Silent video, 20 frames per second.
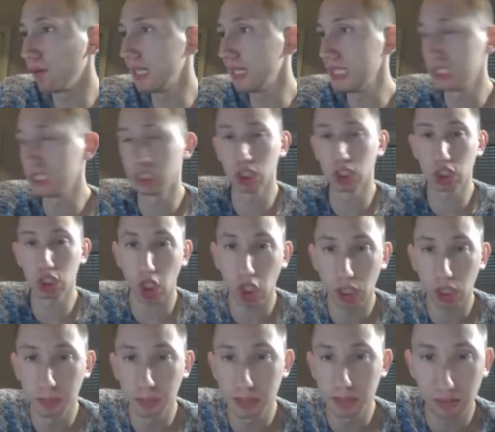in
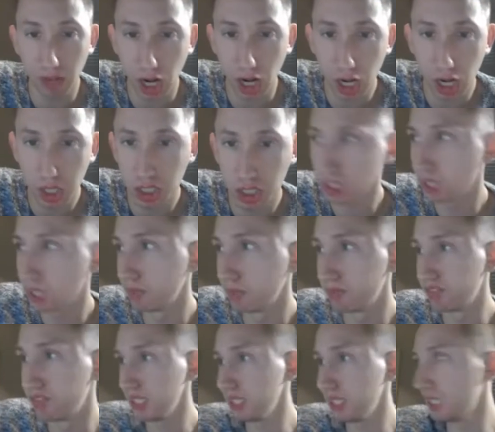terms of other
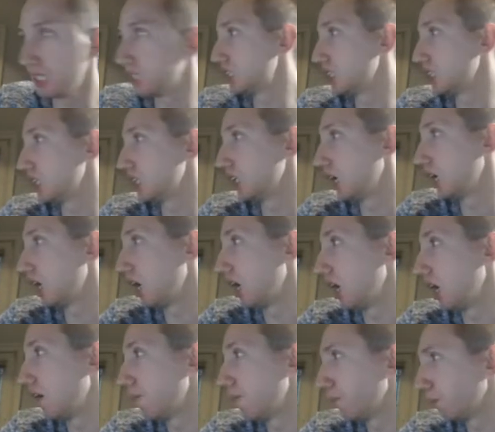convenience, before
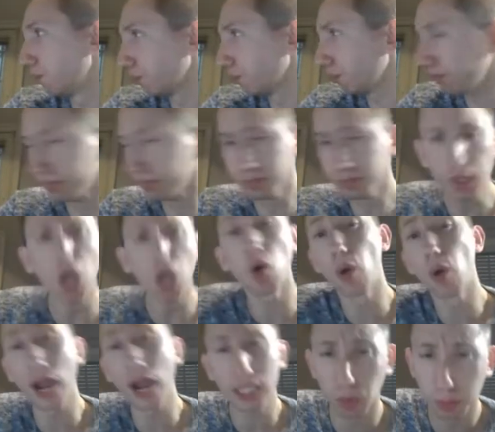
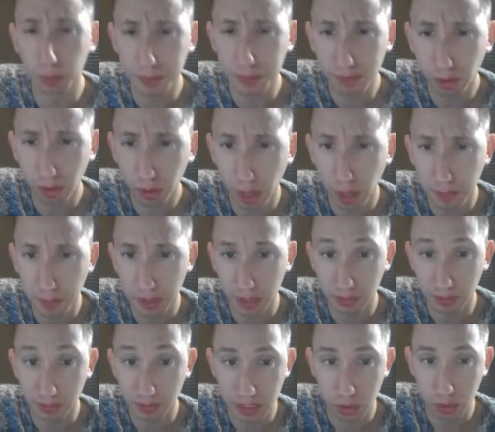we hop into
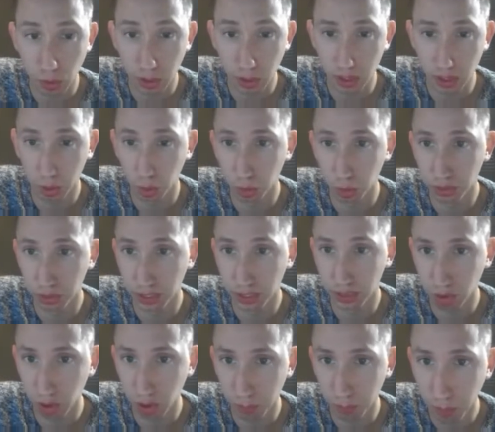convenience, one other cool thing
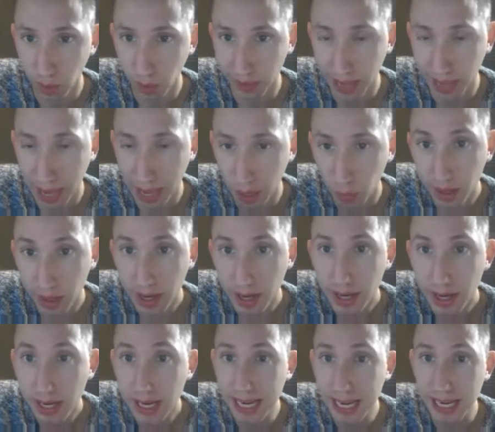too I'll point out
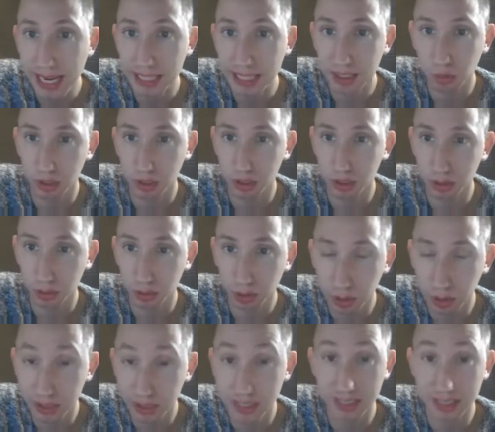is what you'll
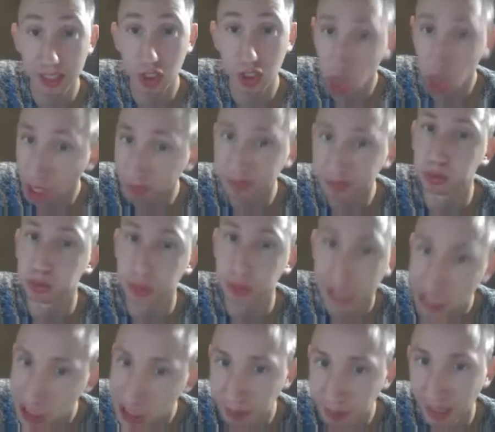notice is there's a lot of
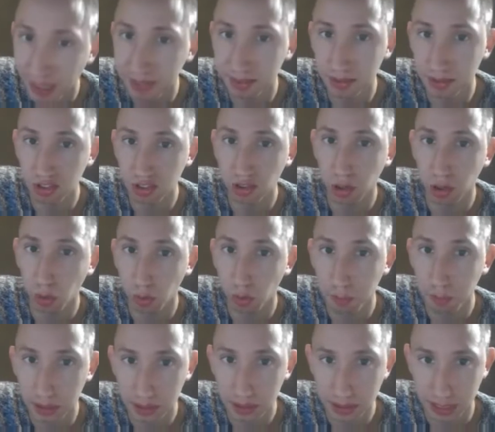green space in this Lower
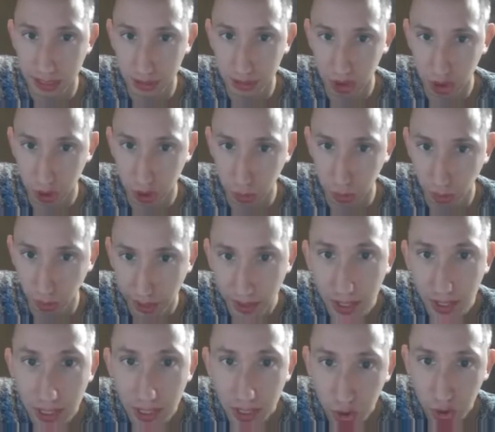Mills section too, right?
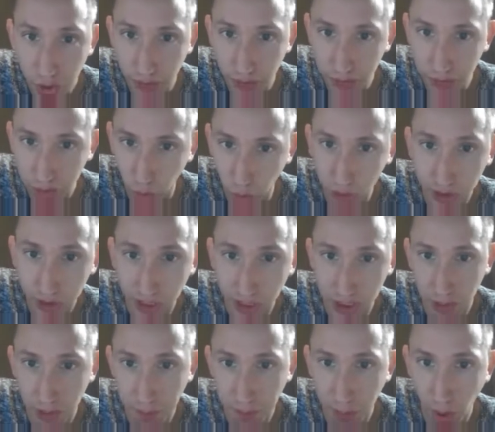So you have
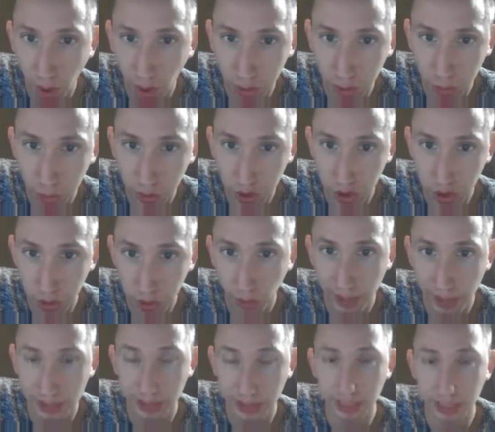Dorchester Park, which is
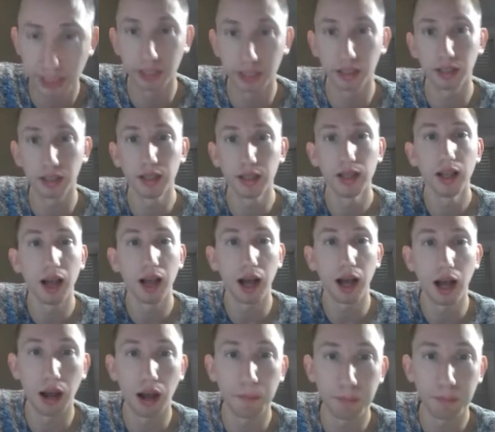right here.
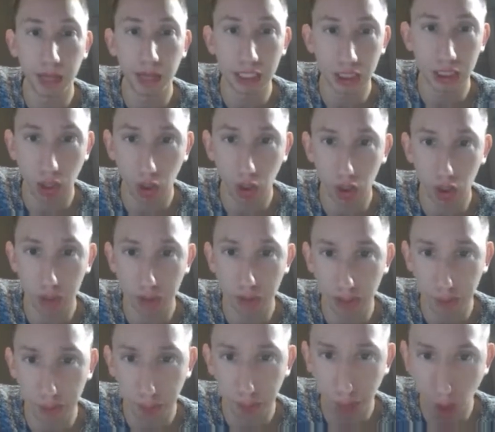Nice, large,
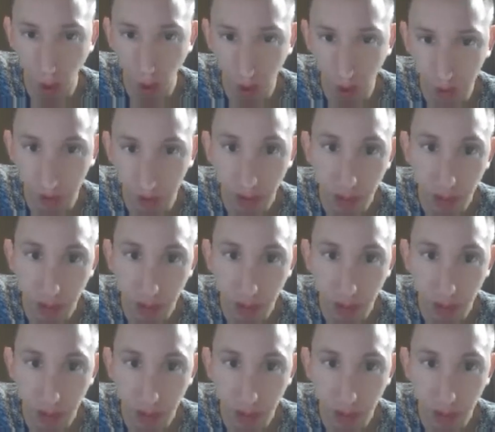big park.